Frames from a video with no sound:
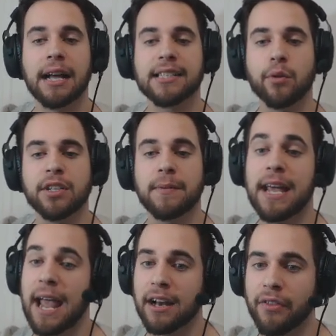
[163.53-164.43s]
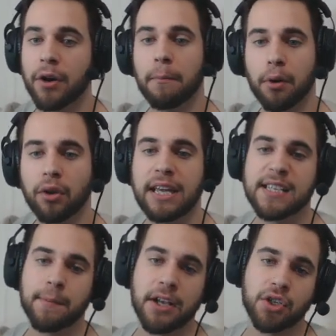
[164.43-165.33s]
It's going to be another bulky
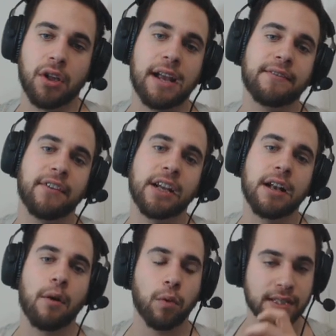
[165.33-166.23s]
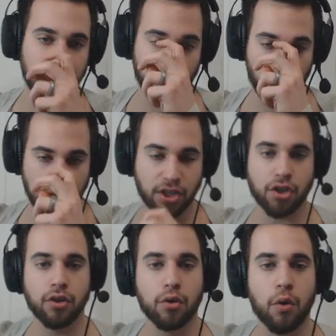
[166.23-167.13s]
special. I figured I wasn't going
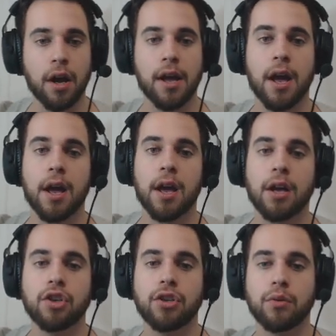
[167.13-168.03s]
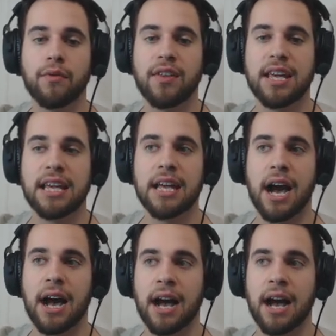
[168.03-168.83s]
to do the